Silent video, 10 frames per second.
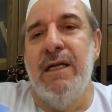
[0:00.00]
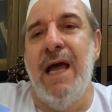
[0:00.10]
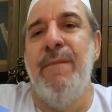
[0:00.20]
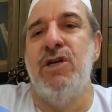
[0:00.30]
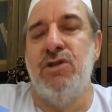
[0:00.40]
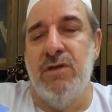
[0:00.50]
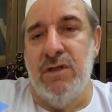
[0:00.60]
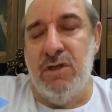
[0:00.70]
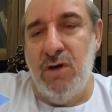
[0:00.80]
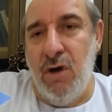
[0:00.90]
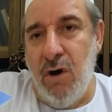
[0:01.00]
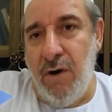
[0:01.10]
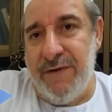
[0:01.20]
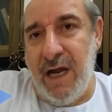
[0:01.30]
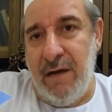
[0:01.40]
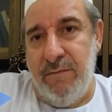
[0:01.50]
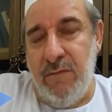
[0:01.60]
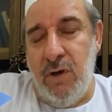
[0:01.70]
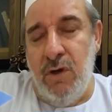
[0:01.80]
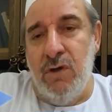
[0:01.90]
dimensions of time.
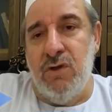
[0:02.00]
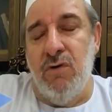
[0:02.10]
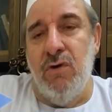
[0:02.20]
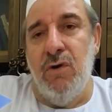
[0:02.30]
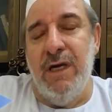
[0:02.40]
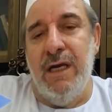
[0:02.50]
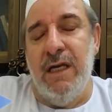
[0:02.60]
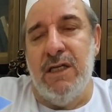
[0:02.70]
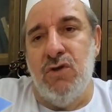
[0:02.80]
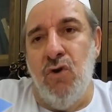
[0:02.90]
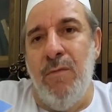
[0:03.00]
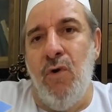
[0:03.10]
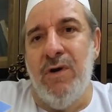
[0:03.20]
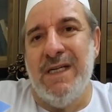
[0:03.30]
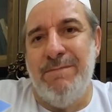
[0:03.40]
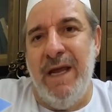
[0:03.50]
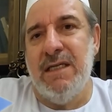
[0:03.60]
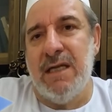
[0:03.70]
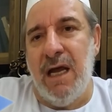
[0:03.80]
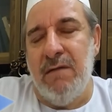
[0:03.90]
So it's no more
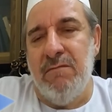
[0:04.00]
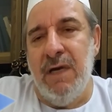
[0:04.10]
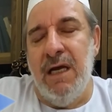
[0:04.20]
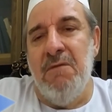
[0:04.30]
space-time,